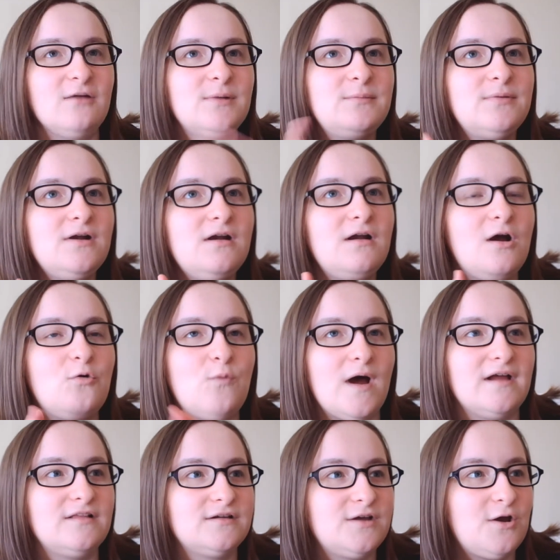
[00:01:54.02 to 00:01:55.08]
I remember a
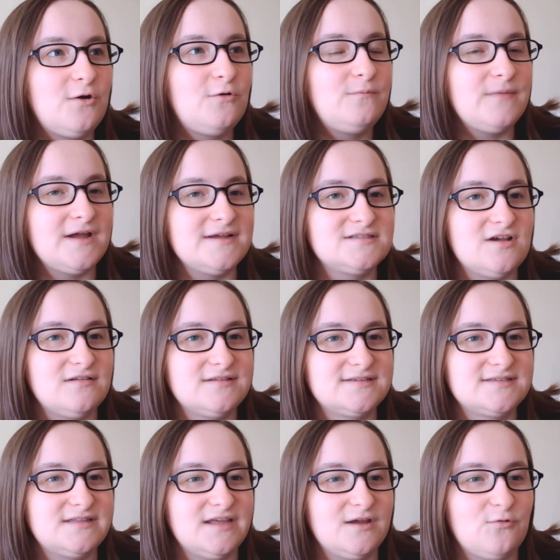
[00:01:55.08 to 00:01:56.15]
while ago I saw
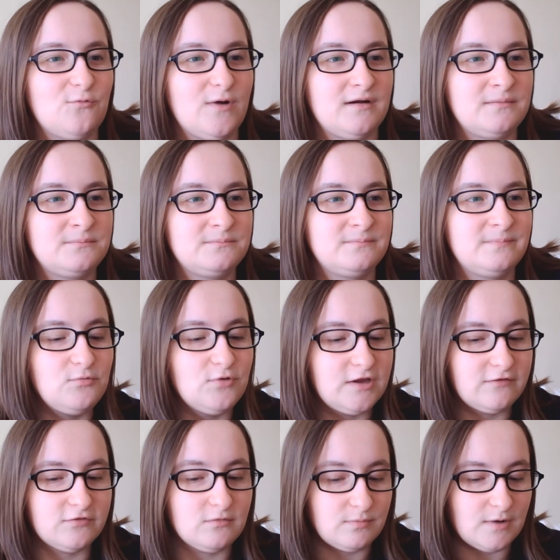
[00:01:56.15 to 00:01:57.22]
this thing where people
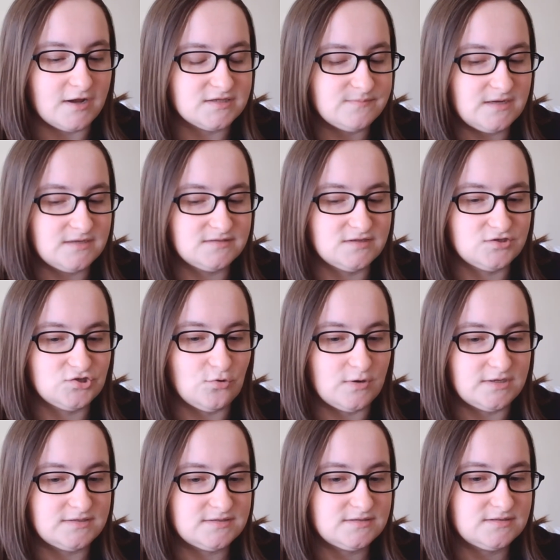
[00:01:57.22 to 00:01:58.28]
give their bridesmaids the
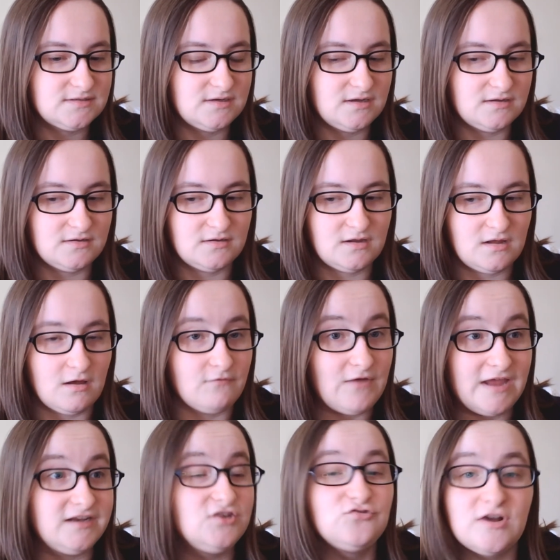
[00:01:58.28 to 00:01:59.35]
choice of
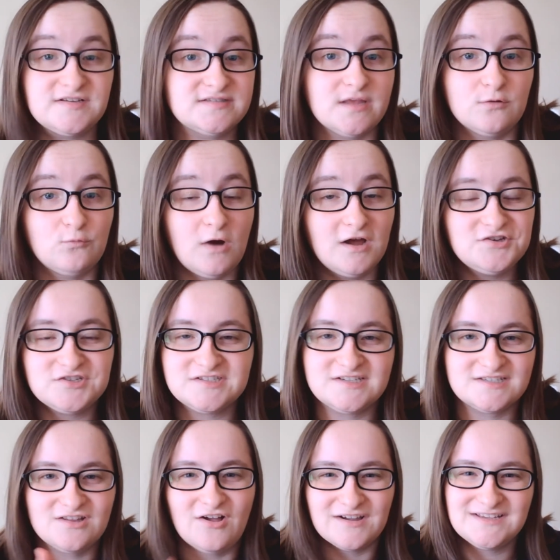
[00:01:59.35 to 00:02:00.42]
any dress they want just
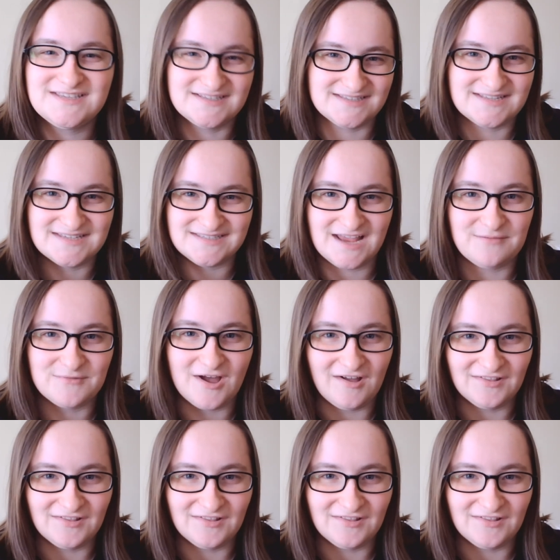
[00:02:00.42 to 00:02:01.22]
as long as it's the same